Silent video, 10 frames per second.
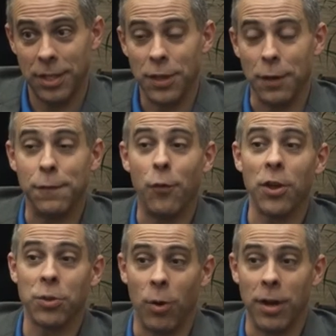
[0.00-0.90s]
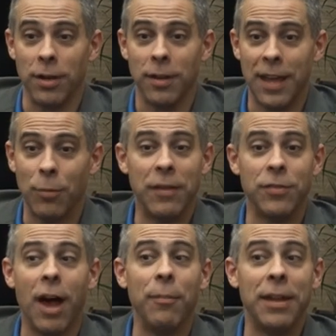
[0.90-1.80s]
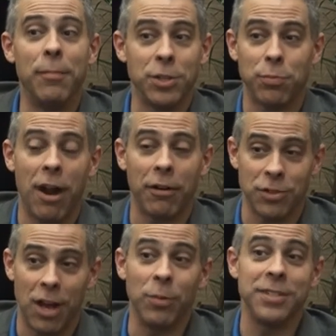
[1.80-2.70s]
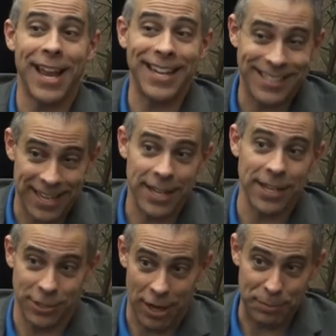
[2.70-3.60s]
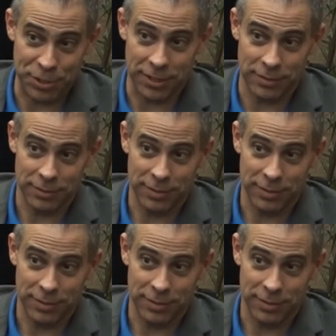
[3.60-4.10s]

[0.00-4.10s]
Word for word: The fourth one that we have not made much progress on was any data adoption.